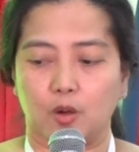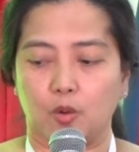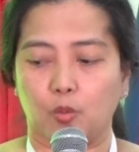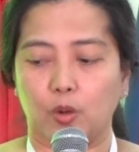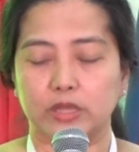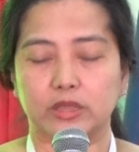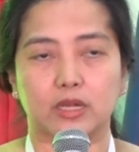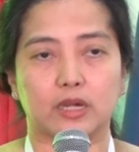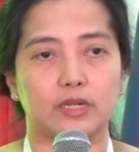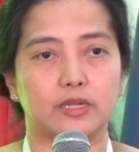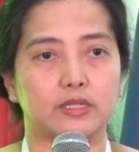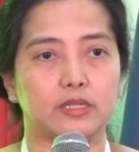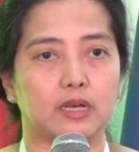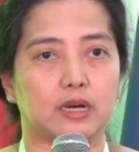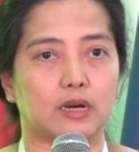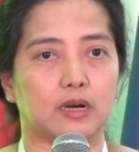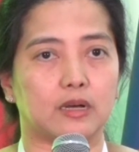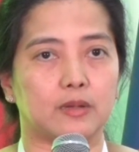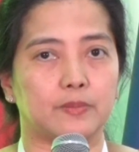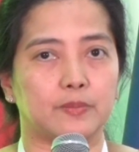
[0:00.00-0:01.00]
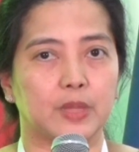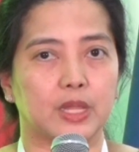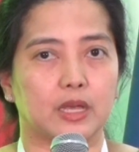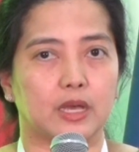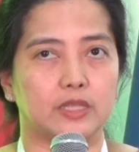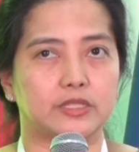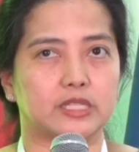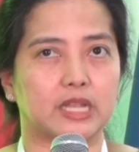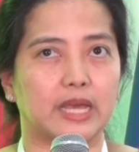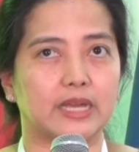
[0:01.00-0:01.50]

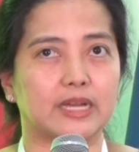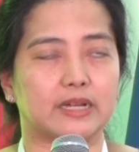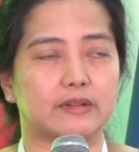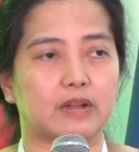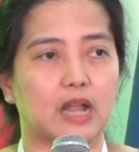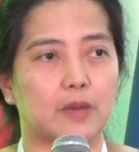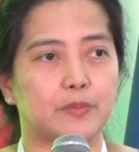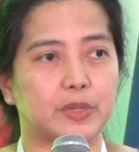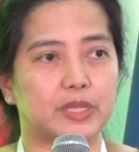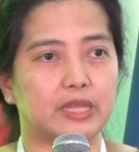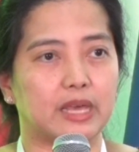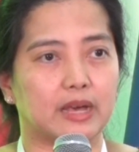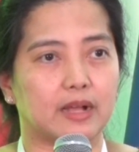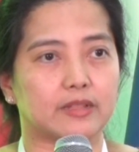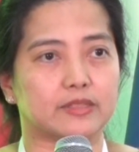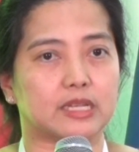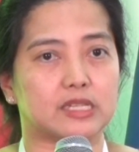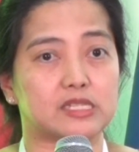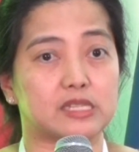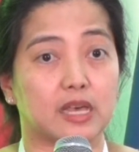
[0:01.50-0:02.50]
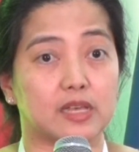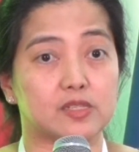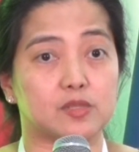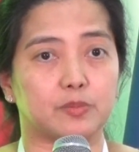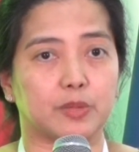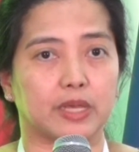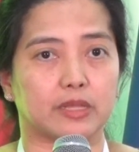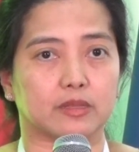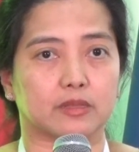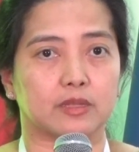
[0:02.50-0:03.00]
it's like a rapid health
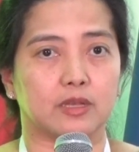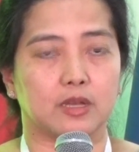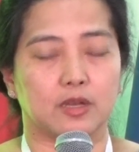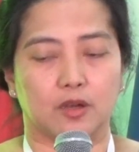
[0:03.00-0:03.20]
assessment